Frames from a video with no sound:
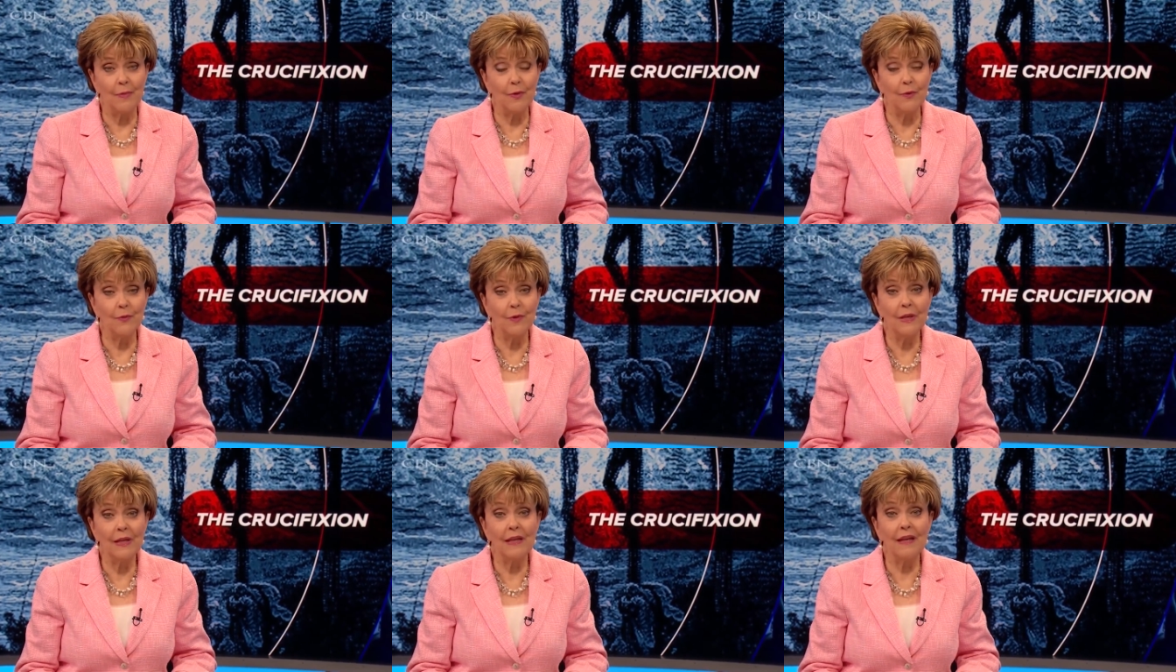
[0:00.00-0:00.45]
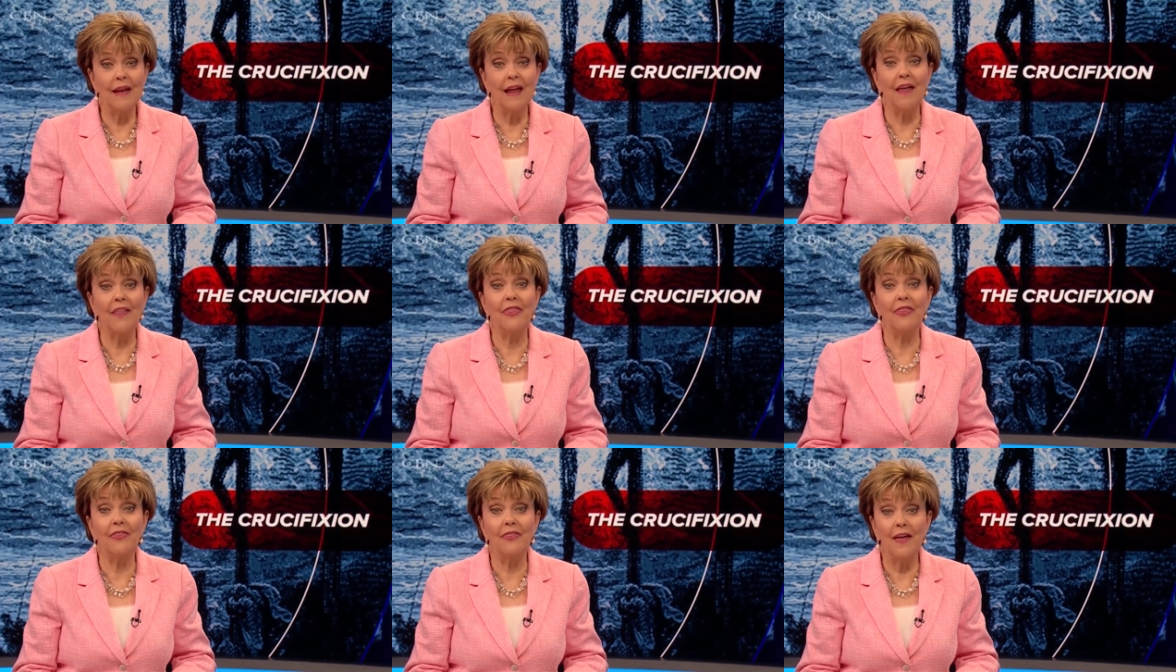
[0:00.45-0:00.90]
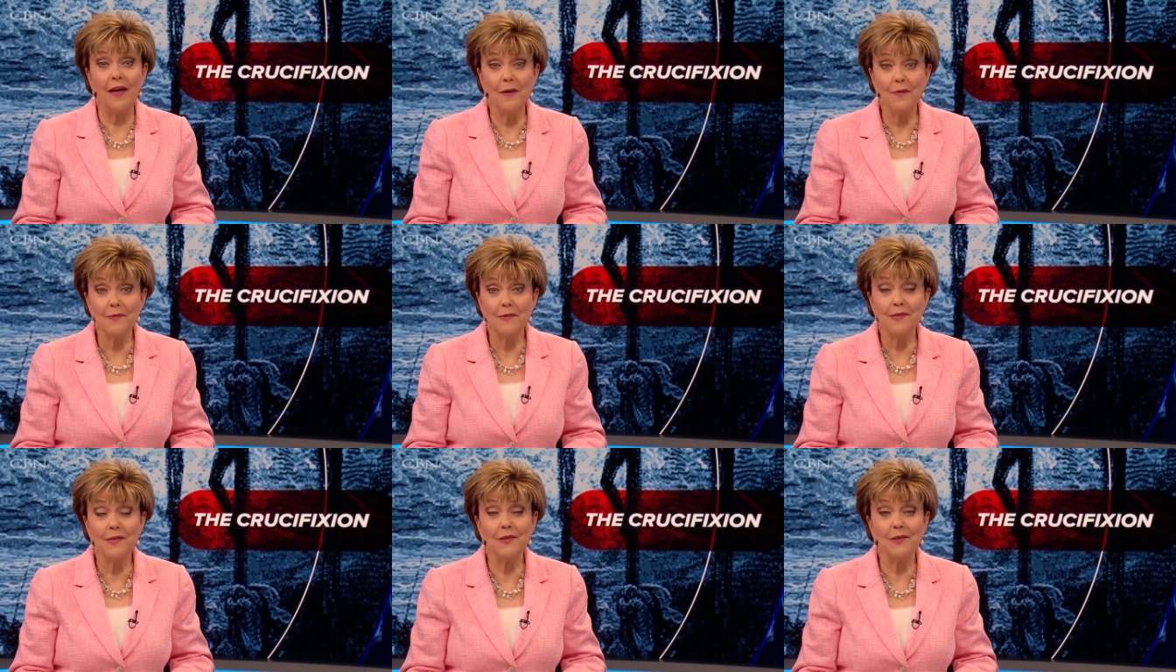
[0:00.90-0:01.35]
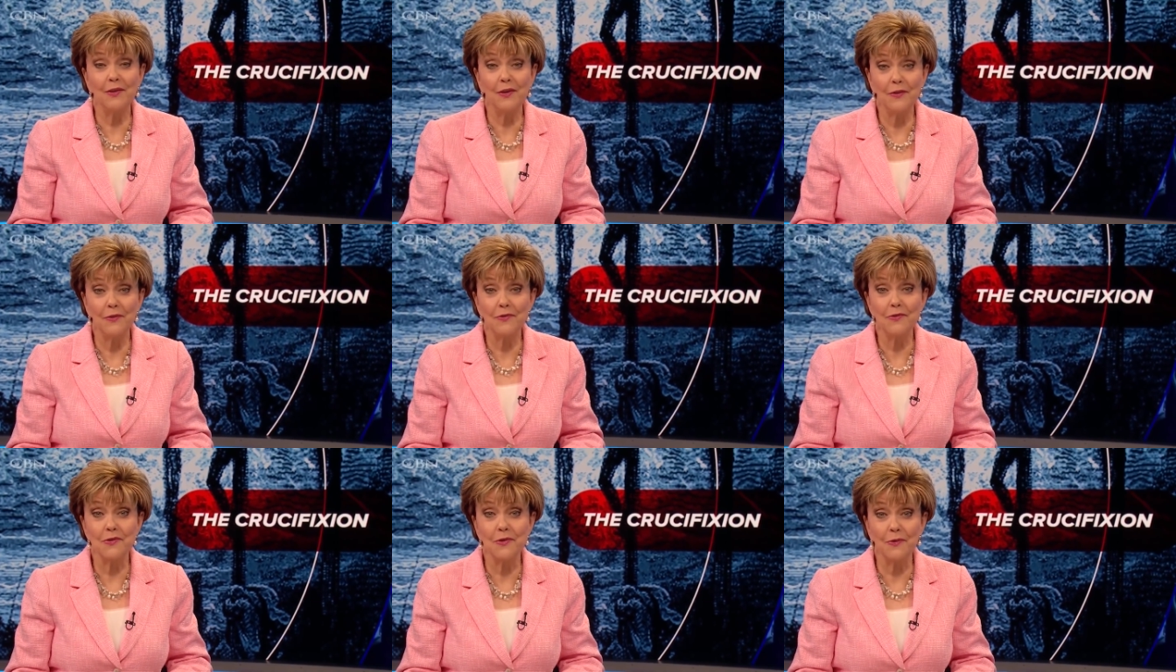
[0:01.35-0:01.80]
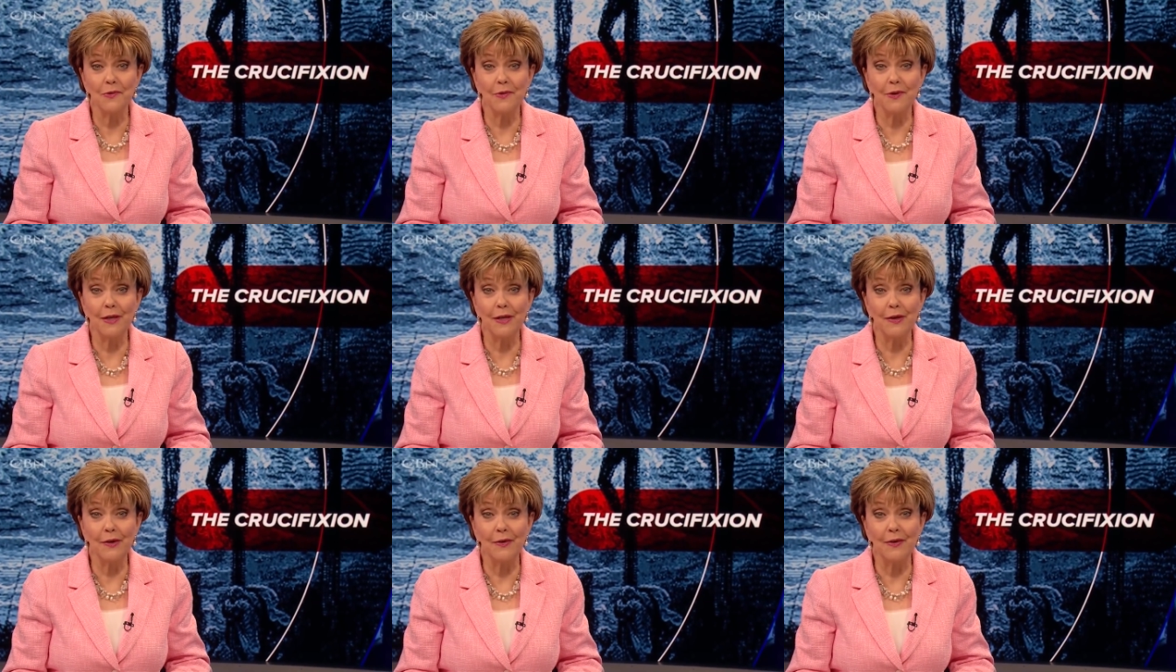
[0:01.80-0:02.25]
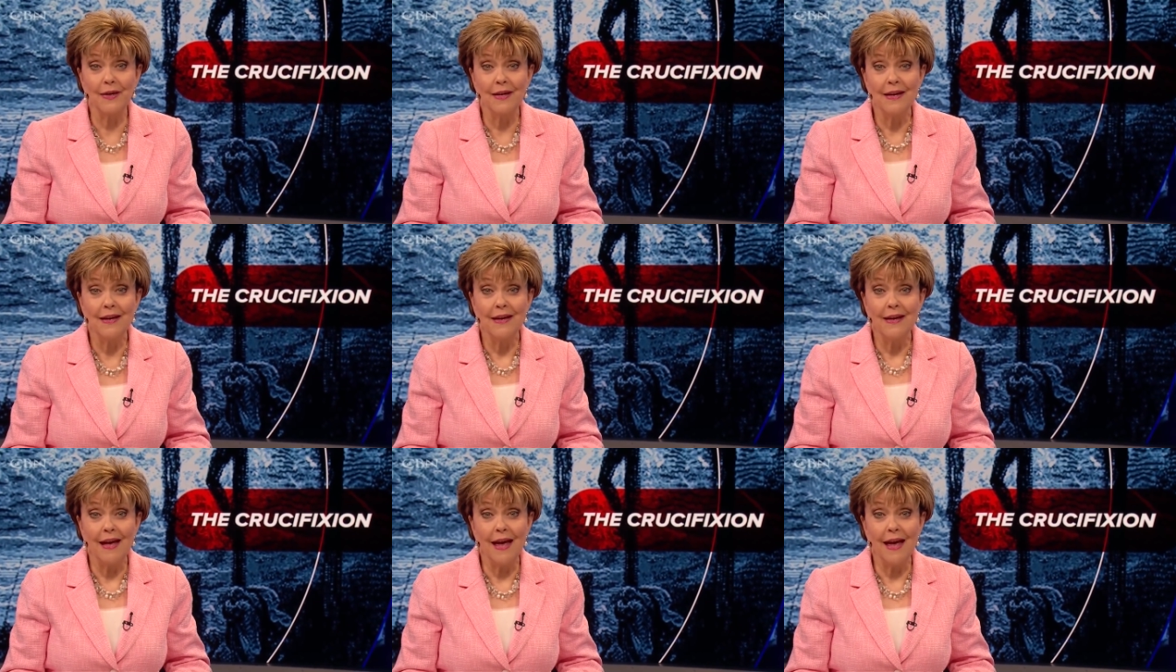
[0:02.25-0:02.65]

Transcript: had been written 1,000 years earlier.